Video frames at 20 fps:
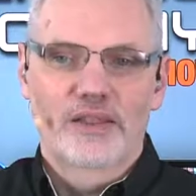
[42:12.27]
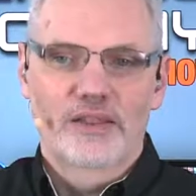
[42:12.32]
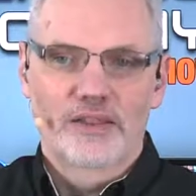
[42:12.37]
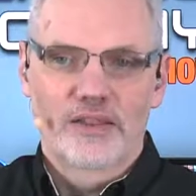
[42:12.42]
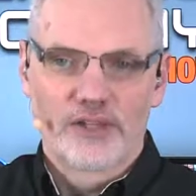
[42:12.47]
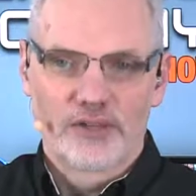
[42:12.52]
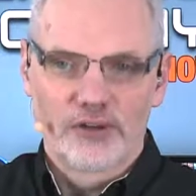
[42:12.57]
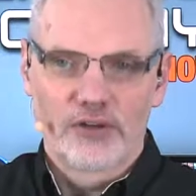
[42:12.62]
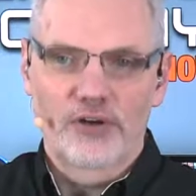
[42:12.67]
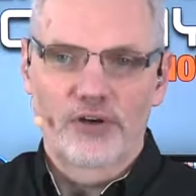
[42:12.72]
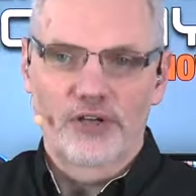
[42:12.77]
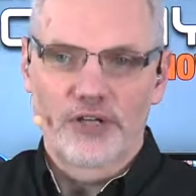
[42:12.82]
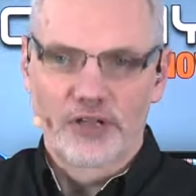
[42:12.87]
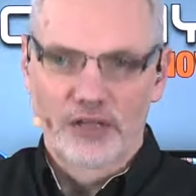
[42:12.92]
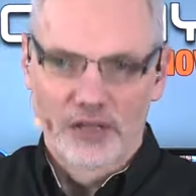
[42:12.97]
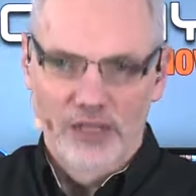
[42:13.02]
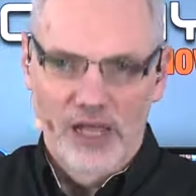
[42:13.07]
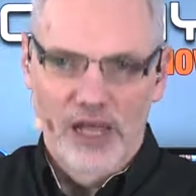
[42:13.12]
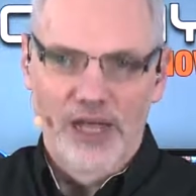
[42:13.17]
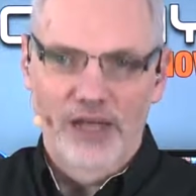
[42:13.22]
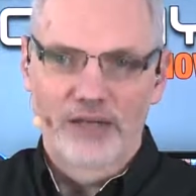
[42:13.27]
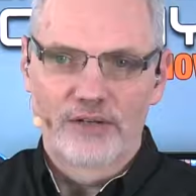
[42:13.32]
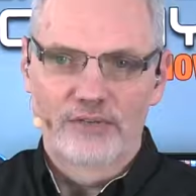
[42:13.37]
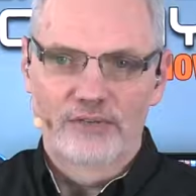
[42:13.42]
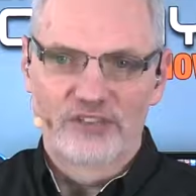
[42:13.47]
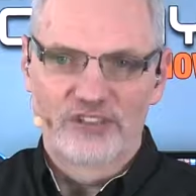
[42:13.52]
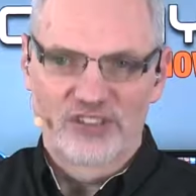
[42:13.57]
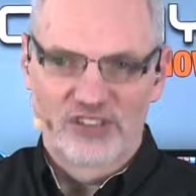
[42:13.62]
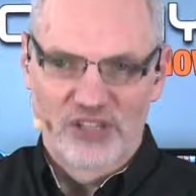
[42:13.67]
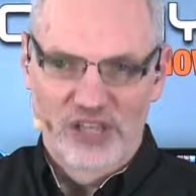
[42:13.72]
there are a lot of
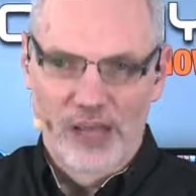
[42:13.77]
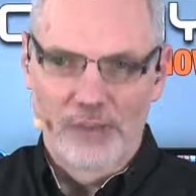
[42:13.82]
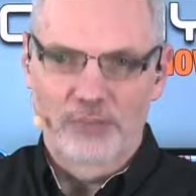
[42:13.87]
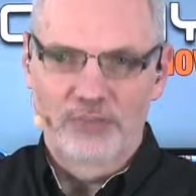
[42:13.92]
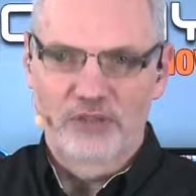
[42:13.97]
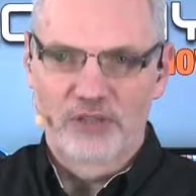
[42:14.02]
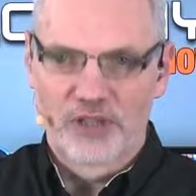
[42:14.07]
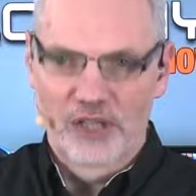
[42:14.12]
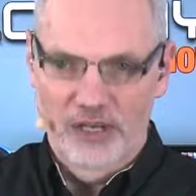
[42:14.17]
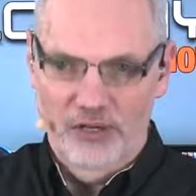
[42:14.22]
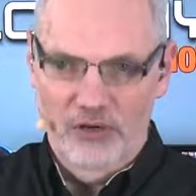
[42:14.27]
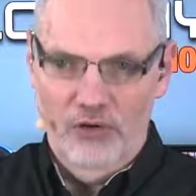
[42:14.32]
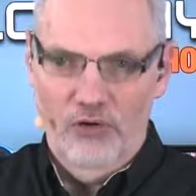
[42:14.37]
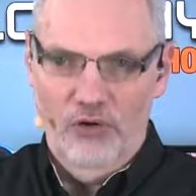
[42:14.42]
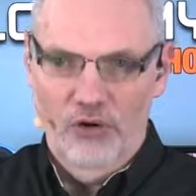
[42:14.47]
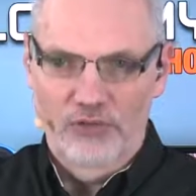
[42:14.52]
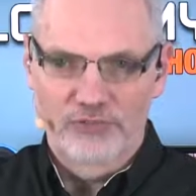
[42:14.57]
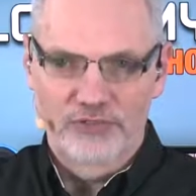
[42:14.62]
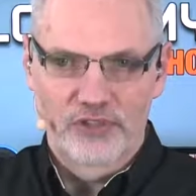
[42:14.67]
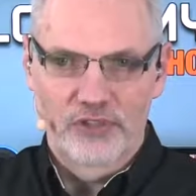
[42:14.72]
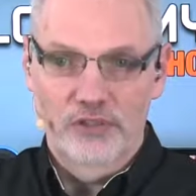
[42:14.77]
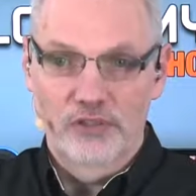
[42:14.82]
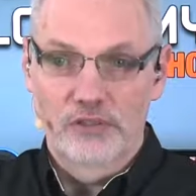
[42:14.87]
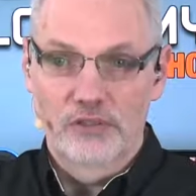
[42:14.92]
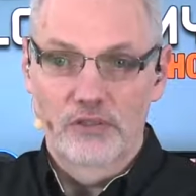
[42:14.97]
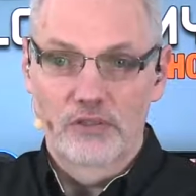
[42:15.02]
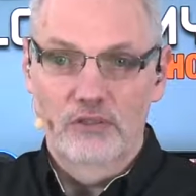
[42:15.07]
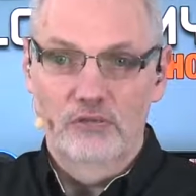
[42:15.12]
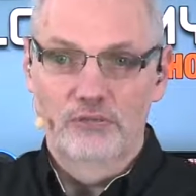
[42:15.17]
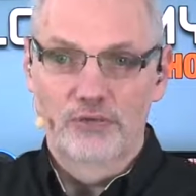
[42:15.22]
steps that are
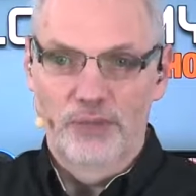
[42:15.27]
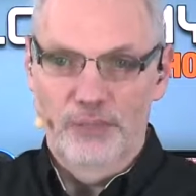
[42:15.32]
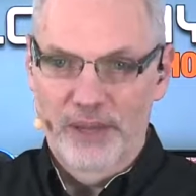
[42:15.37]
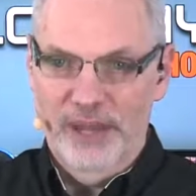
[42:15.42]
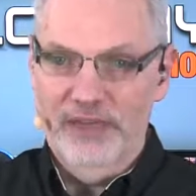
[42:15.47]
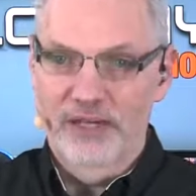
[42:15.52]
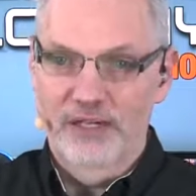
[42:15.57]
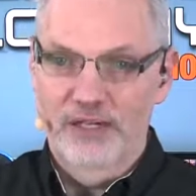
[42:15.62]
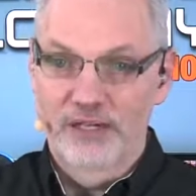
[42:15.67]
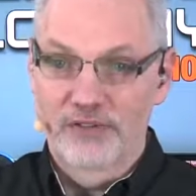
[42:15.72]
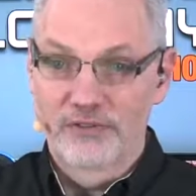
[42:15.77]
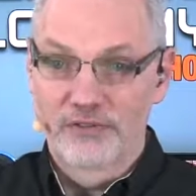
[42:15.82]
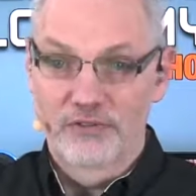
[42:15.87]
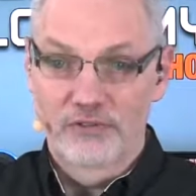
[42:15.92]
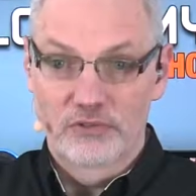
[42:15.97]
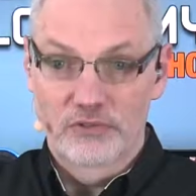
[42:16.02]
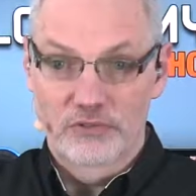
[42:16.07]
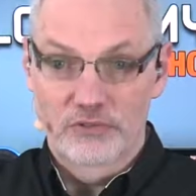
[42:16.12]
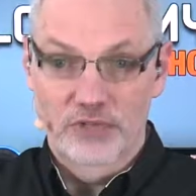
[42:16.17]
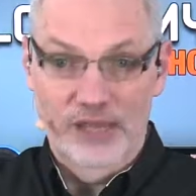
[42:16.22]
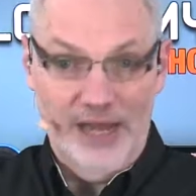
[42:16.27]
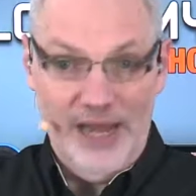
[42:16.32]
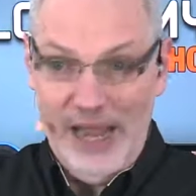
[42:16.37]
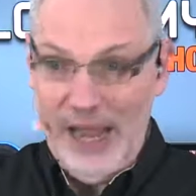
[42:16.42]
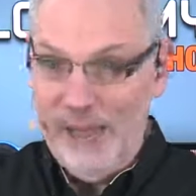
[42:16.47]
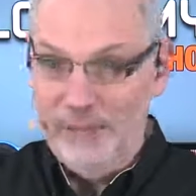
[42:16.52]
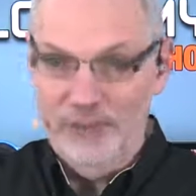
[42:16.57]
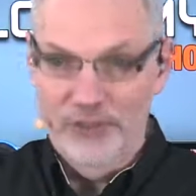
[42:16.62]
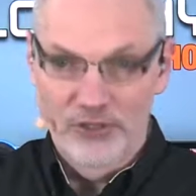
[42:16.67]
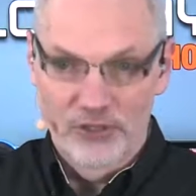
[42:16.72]
often repetitive that
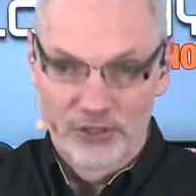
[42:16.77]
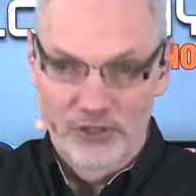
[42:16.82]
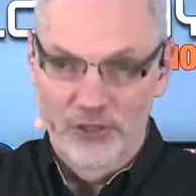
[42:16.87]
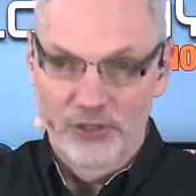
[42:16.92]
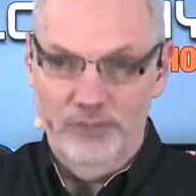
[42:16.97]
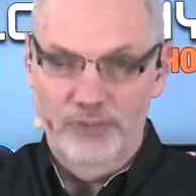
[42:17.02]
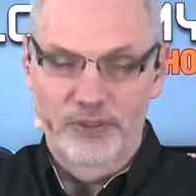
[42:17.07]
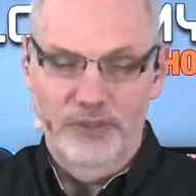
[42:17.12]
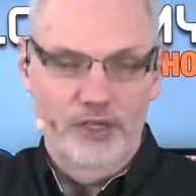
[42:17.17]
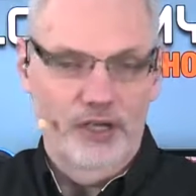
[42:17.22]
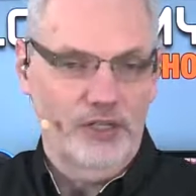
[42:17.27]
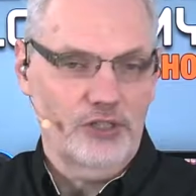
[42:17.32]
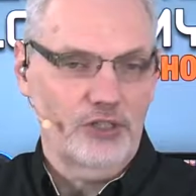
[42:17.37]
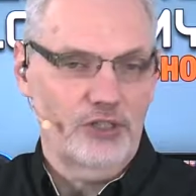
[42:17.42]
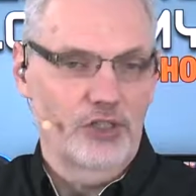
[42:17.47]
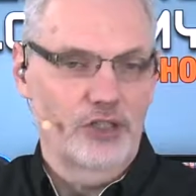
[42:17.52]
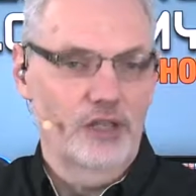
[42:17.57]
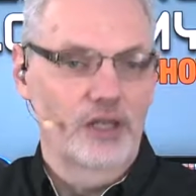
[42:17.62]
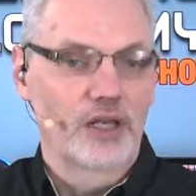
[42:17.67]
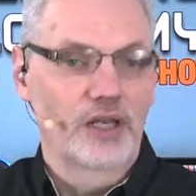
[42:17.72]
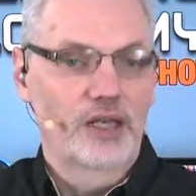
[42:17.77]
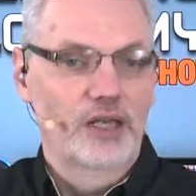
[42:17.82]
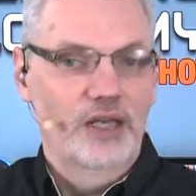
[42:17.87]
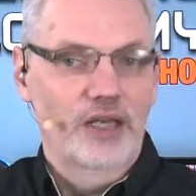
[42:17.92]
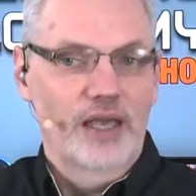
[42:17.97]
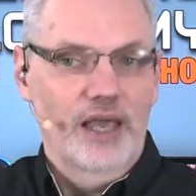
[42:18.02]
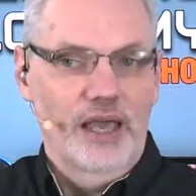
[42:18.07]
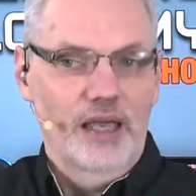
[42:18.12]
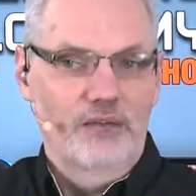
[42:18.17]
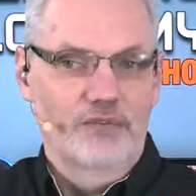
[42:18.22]
happen during a production.
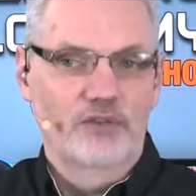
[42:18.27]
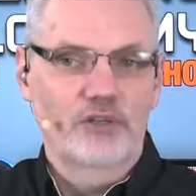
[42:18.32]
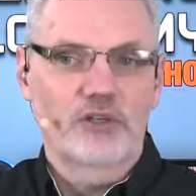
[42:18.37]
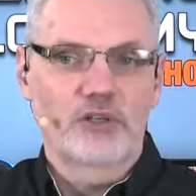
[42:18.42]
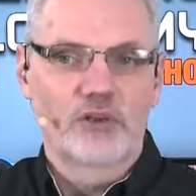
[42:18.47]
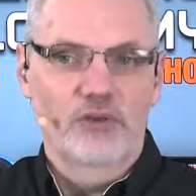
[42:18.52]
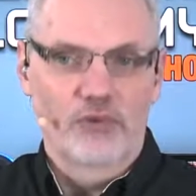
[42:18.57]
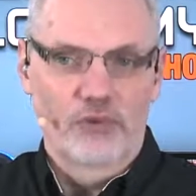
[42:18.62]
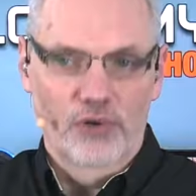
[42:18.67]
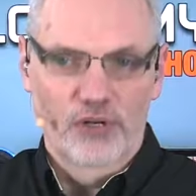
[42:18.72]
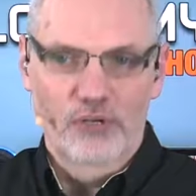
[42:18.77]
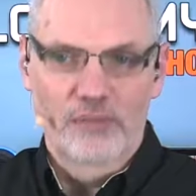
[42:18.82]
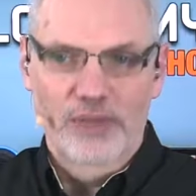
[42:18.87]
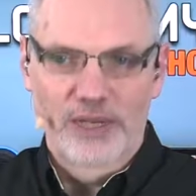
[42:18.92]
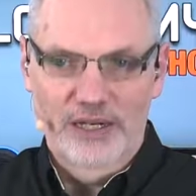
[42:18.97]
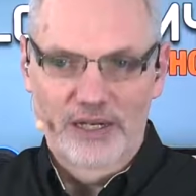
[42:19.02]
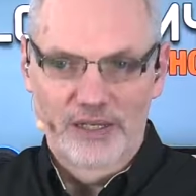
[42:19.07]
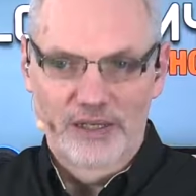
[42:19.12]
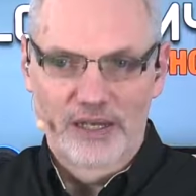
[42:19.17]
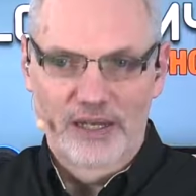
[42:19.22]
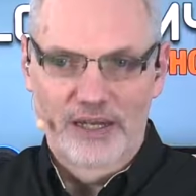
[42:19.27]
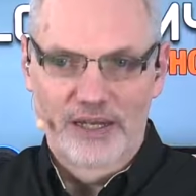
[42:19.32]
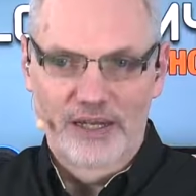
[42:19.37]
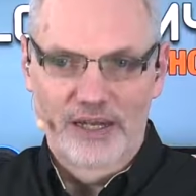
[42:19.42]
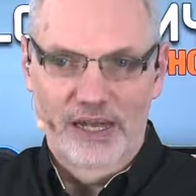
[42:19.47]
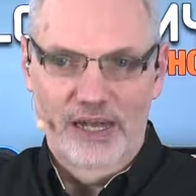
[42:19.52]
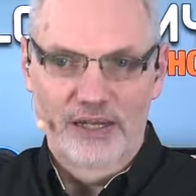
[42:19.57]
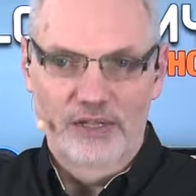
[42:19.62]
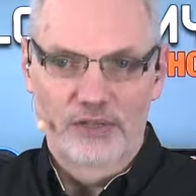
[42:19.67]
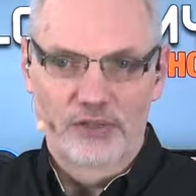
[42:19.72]
And if you can automate a lot of
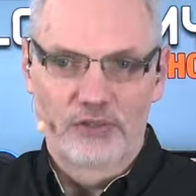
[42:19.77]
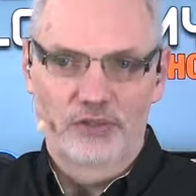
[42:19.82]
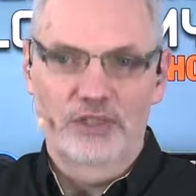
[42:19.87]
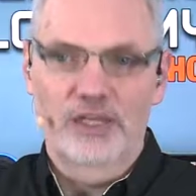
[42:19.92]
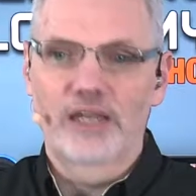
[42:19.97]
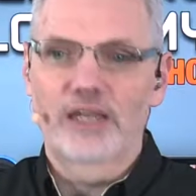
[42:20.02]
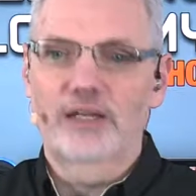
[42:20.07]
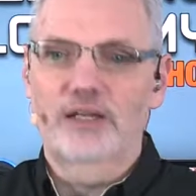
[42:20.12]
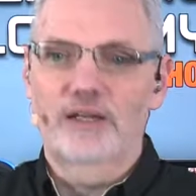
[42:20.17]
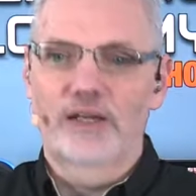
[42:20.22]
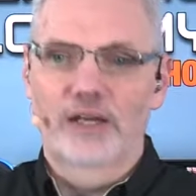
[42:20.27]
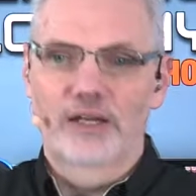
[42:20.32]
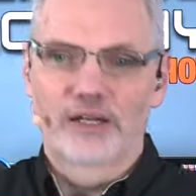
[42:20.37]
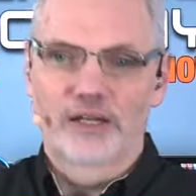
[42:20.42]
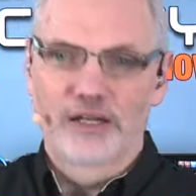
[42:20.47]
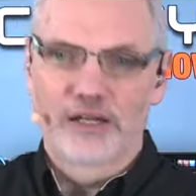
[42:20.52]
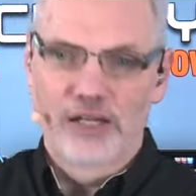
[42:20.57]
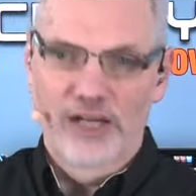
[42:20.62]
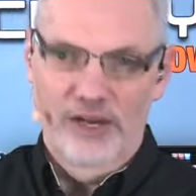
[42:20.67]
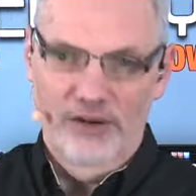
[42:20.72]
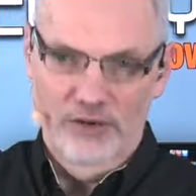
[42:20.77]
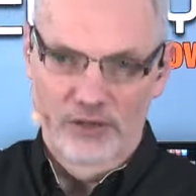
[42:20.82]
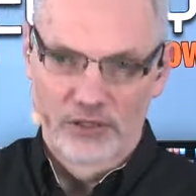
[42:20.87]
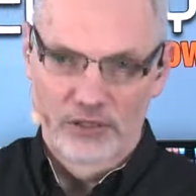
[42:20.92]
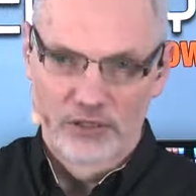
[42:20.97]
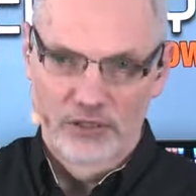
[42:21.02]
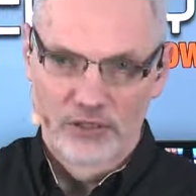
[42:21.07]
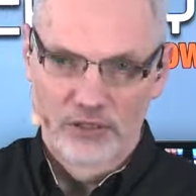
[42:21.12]
that, you take a lot of the error